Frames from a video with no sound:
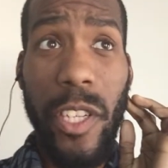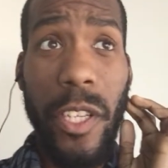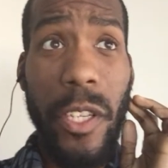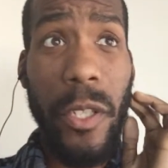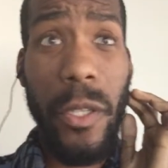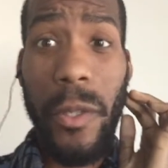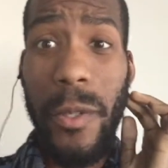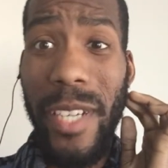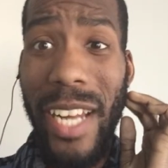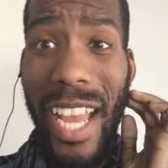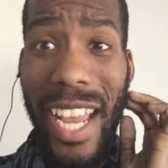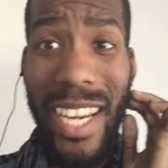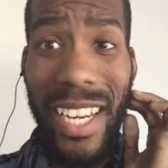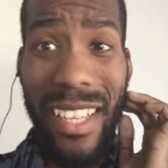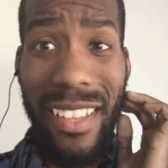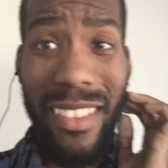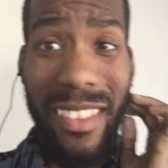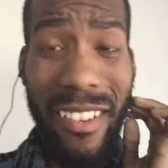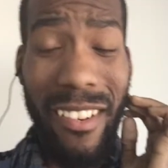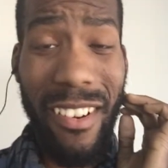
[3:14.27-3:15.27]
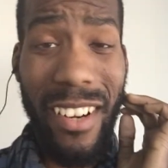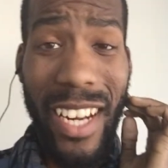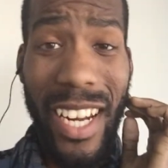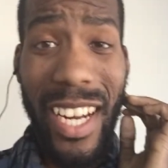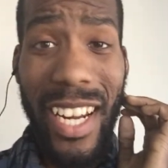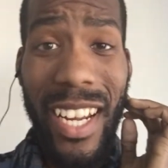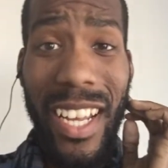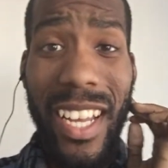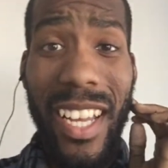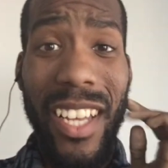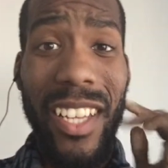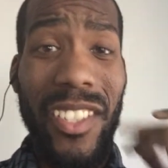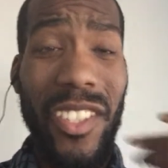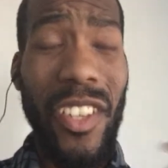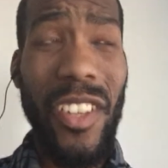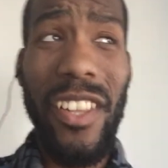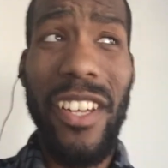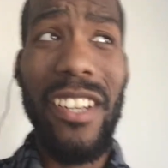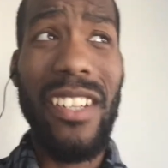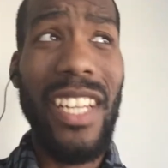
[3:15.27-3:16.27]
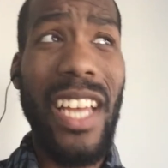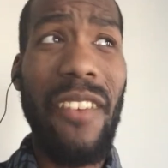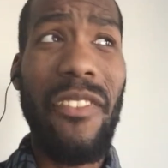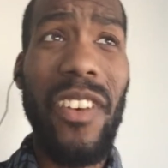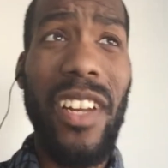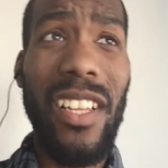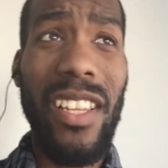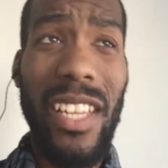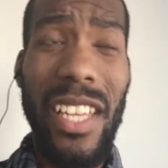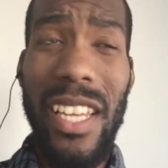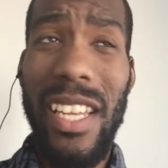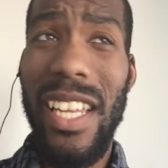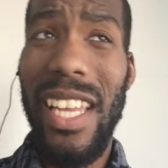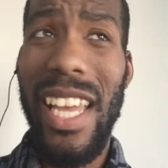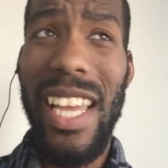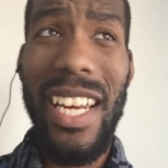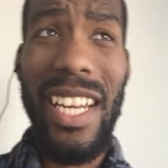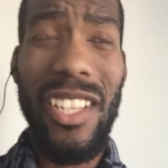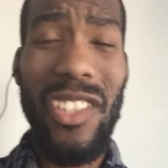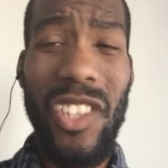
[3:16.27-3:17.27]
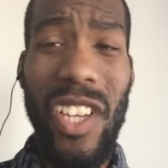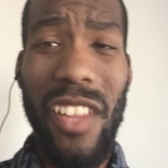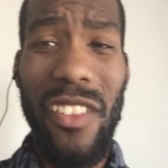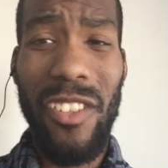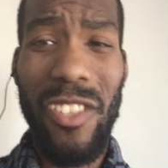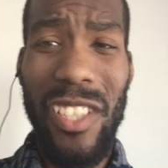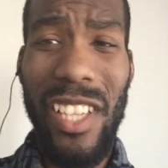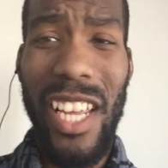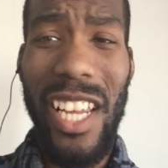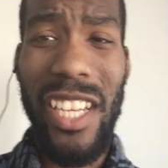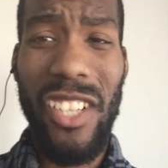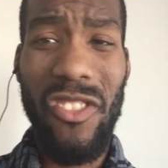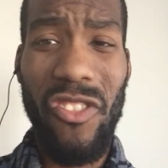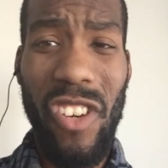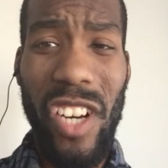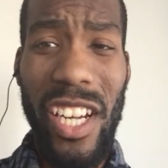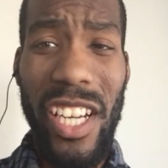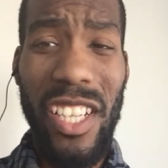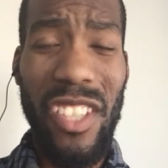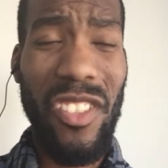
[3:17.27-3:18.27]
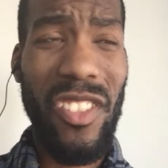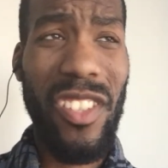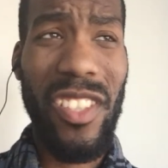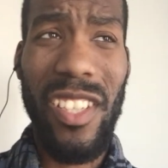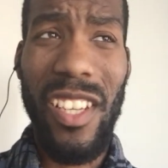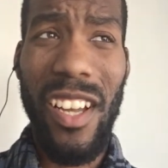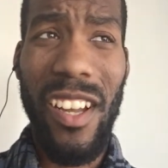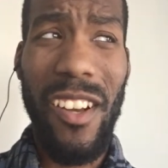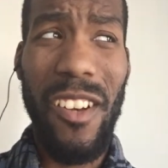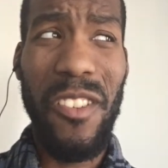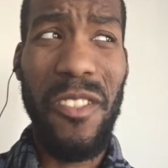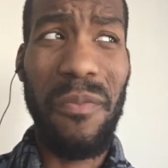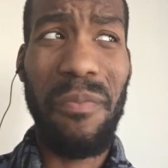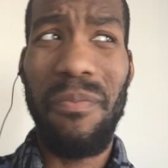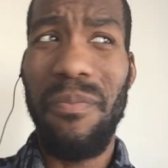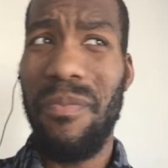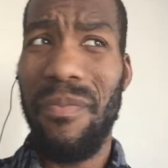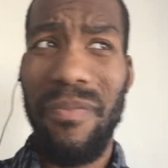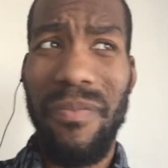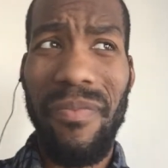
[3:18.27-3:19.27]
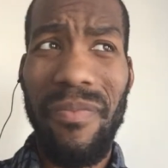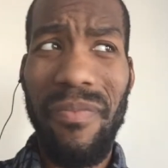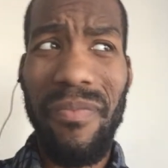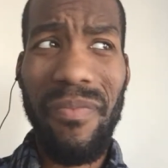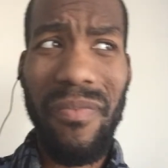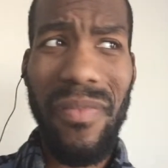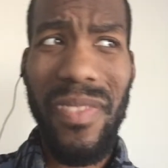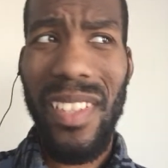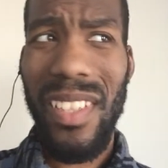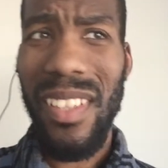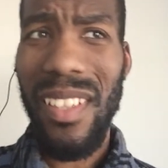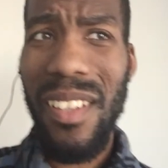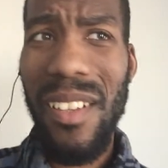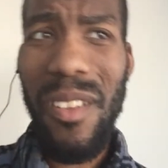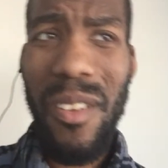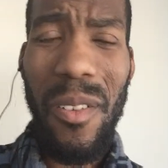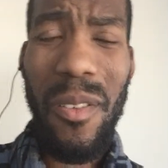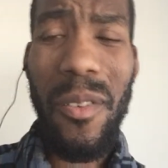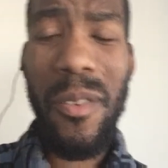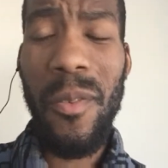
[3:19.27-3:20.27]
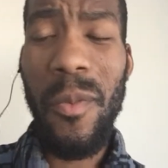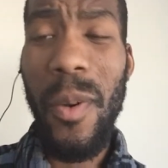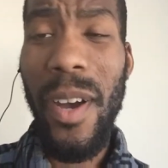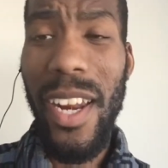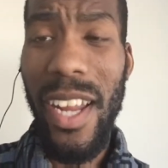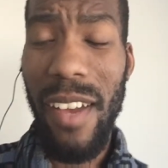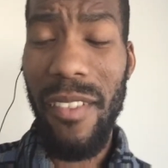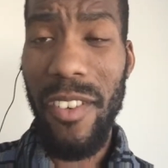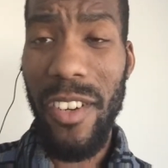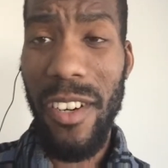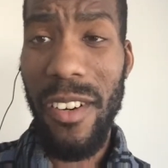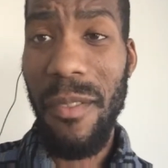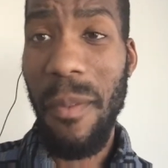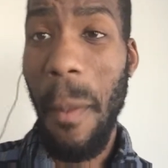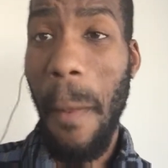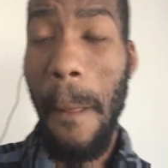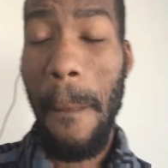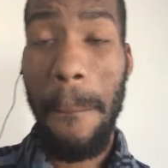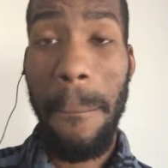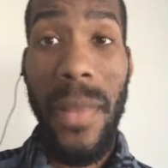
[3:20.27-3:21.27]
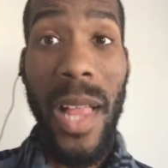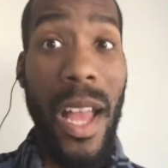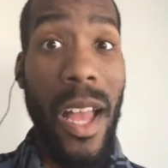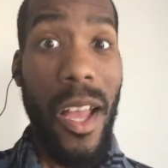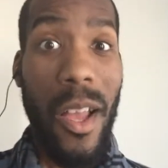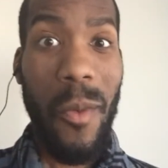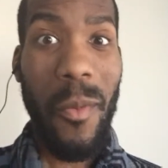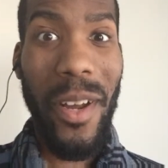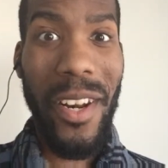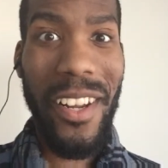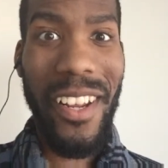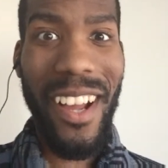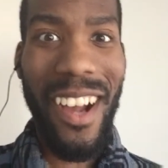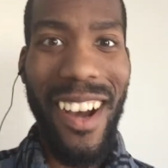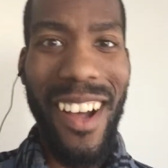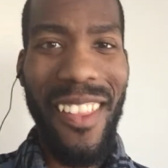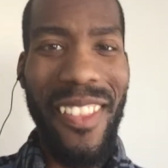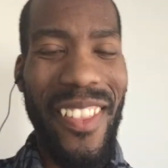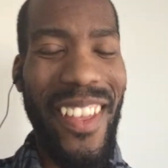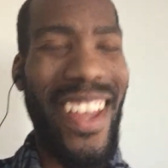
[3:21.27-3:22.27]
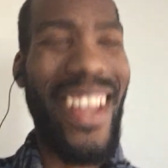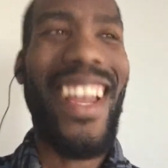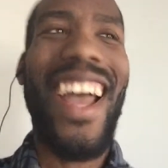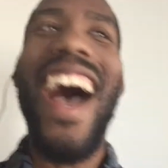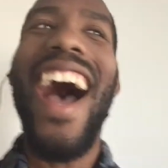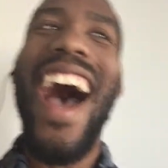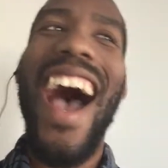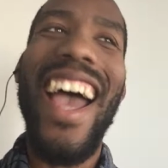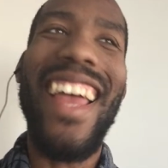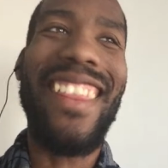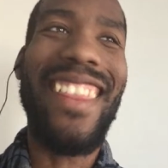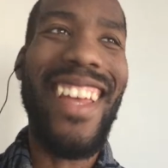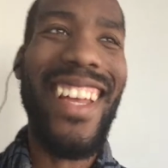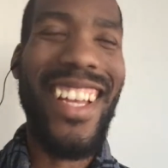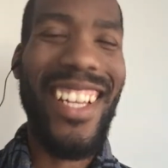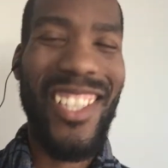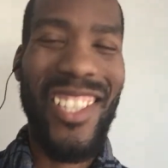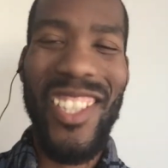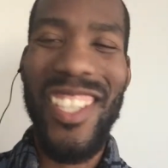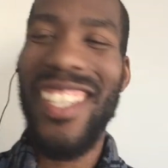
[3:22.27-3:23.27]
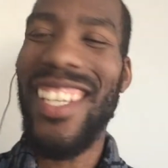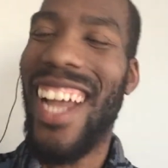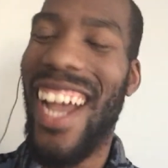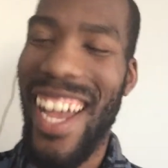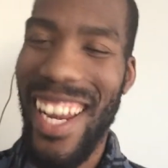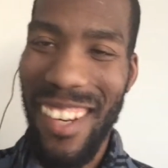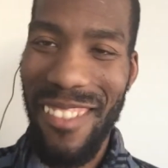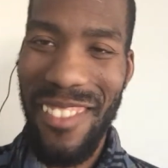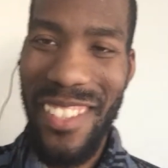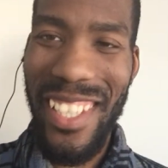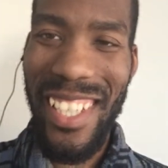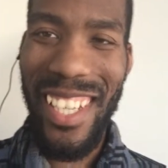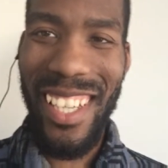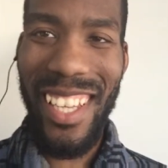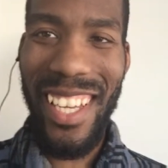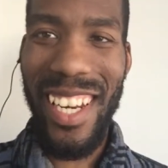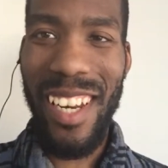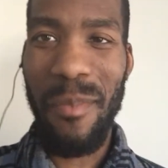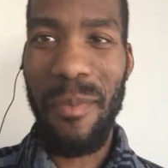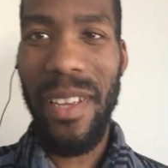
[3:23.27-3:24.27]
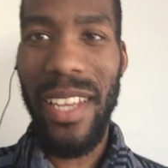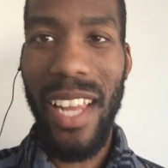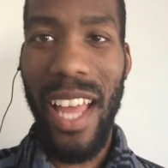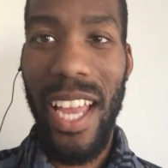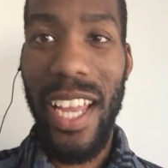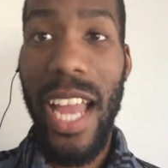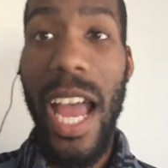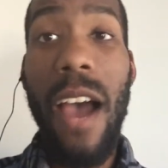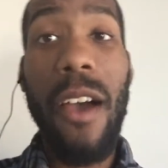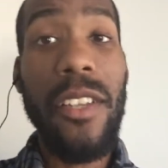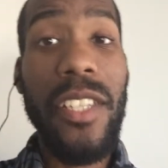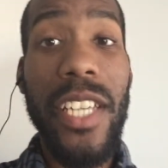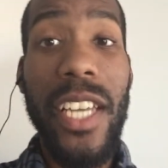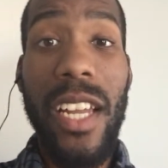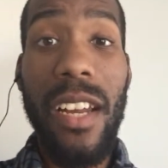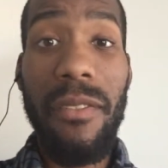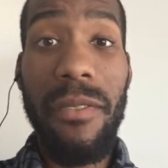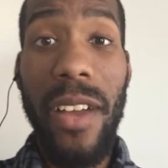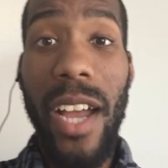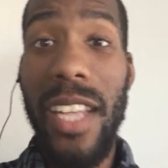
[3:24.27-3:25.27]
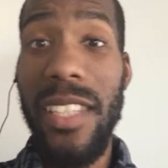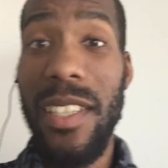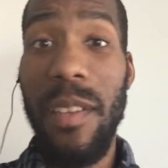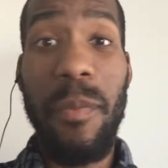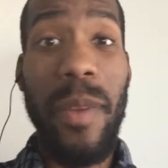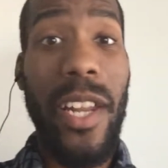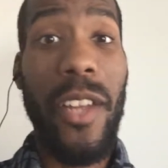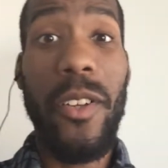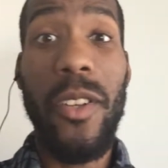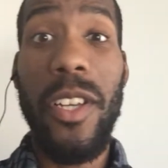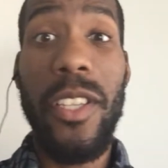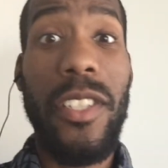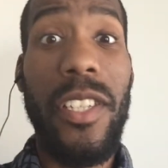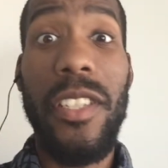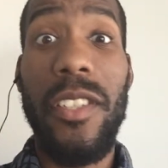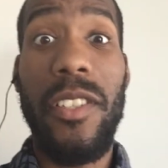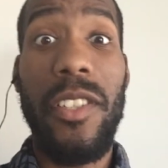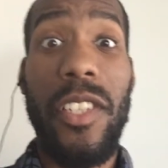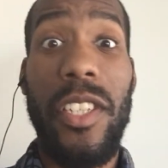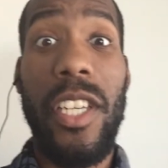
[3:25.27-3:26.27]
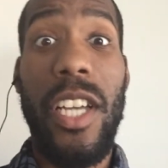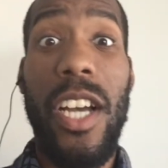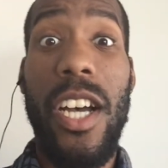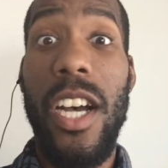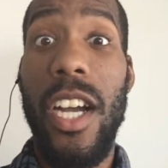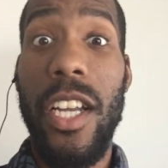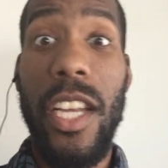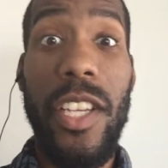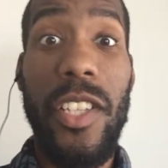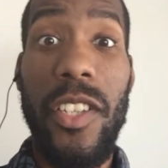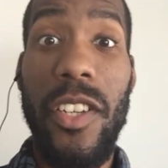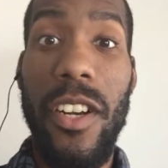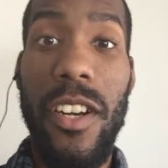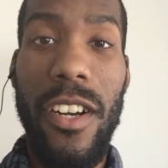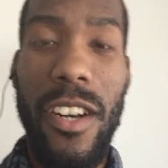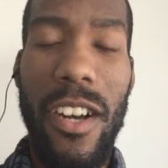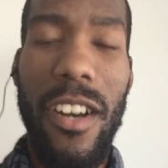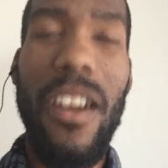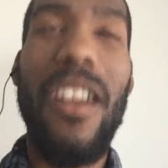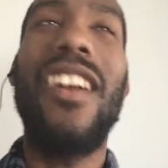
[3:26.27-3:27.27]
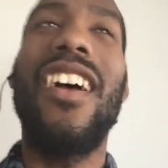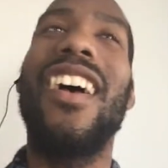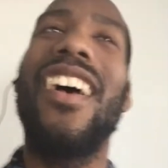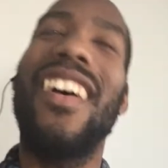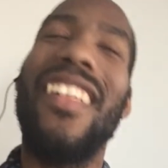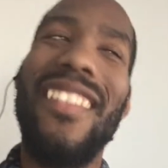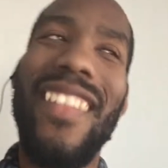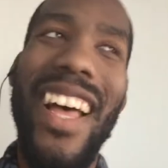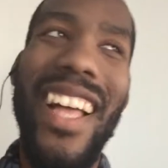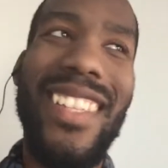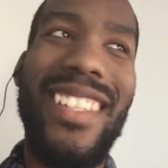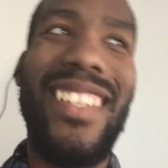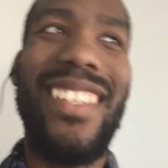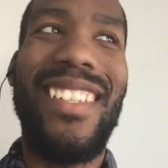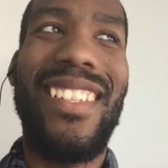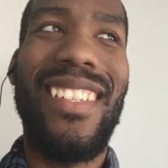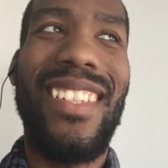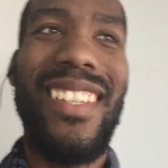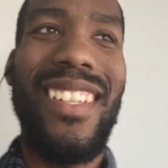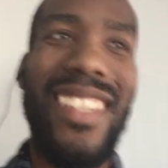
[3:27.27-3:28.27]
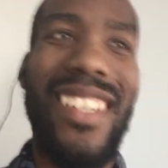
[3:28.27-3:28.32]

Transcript: 93. So they're definitely in each other's age range. So whatever. What do y'all think? I think it's just kind of silly to be like, how is he gonna find somebody who looks as young as her? That's